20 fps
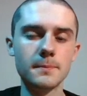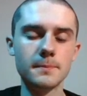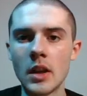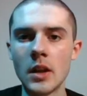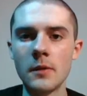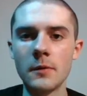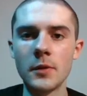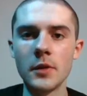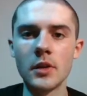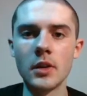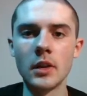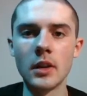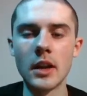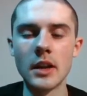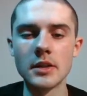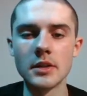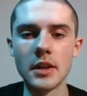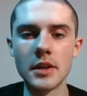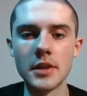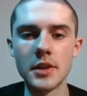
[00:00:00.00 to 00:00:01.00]
And for the
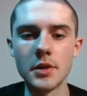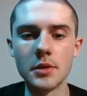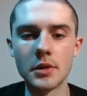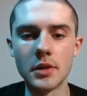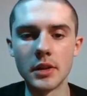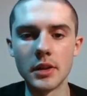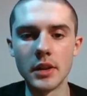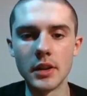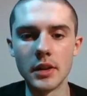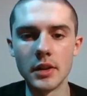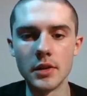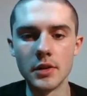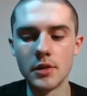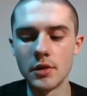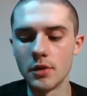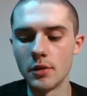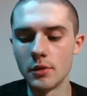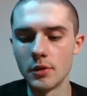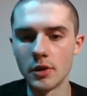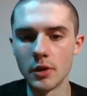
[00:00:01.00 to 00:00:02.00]
last line that you could get
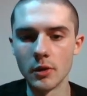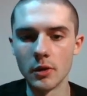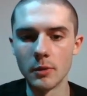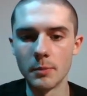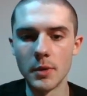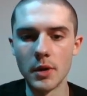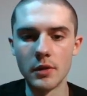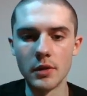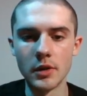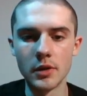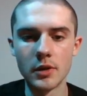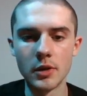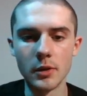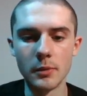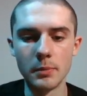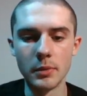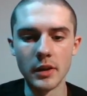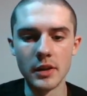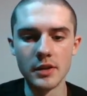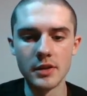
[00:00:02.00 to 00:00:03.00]
into, your opponent
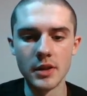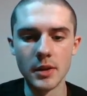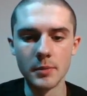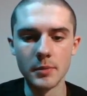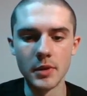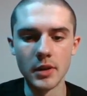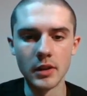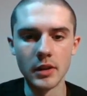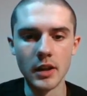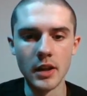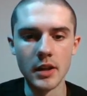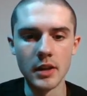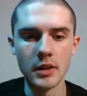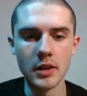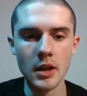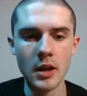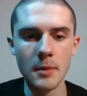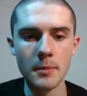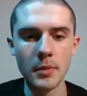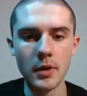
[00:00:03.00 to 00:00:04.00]
could play something like
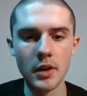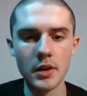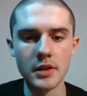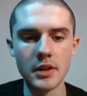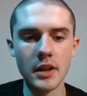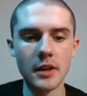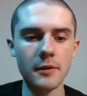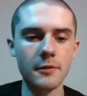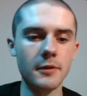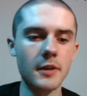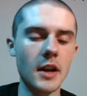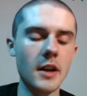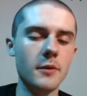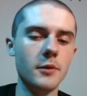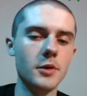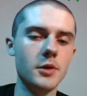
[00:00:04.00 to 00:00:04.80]
pawn to f5,